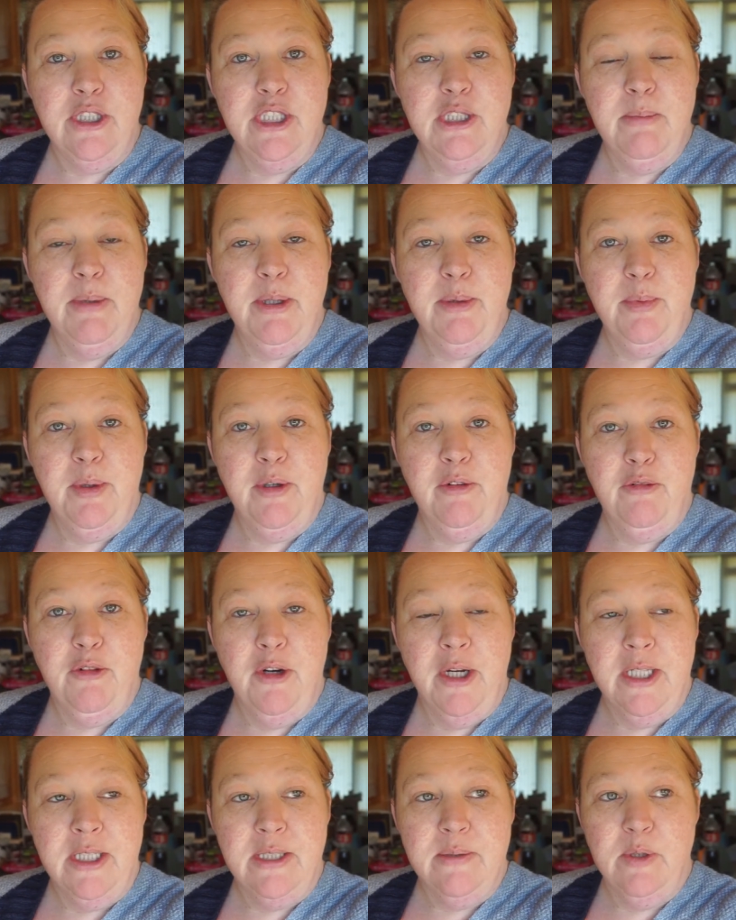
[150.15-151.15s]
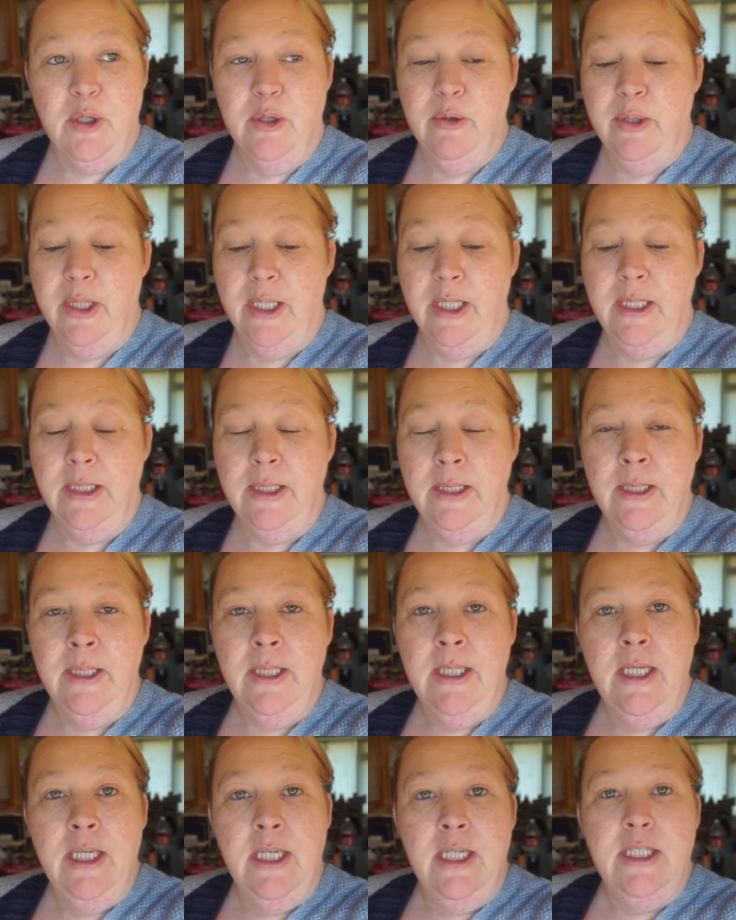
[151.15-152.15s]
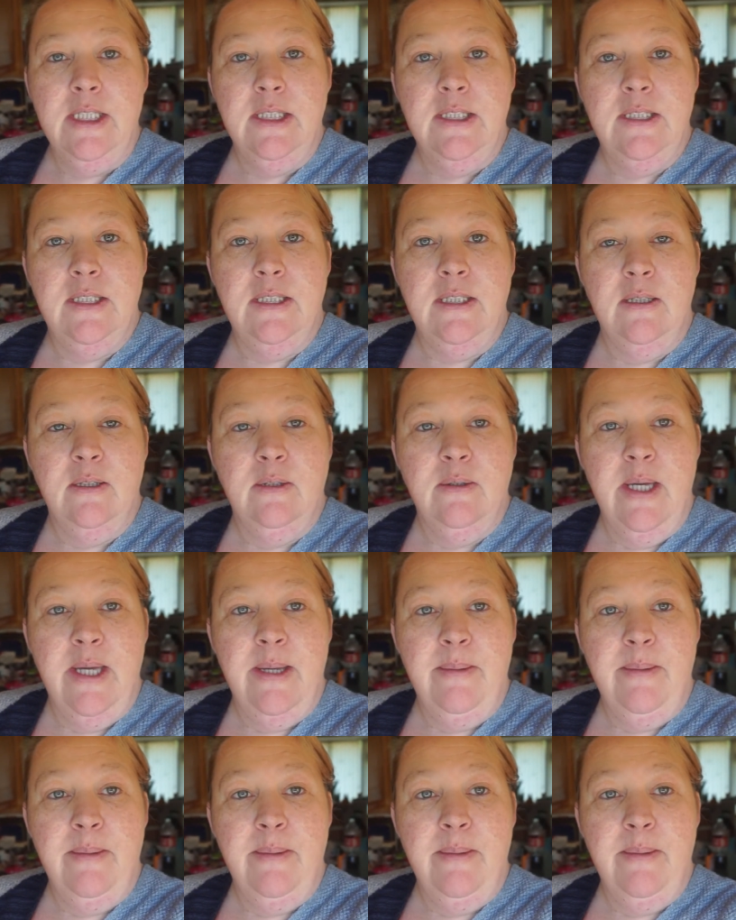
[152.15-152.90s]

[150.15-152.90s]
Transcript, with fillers: She met up with a friend going in. So